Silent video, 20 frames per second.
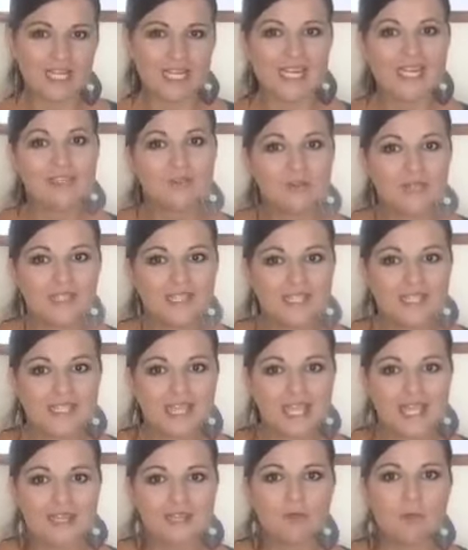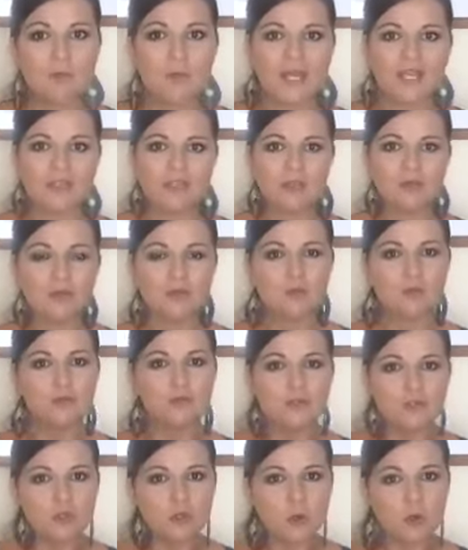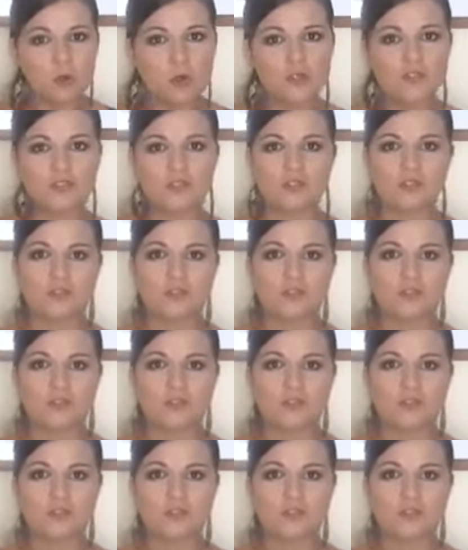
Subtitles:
interested in when you talked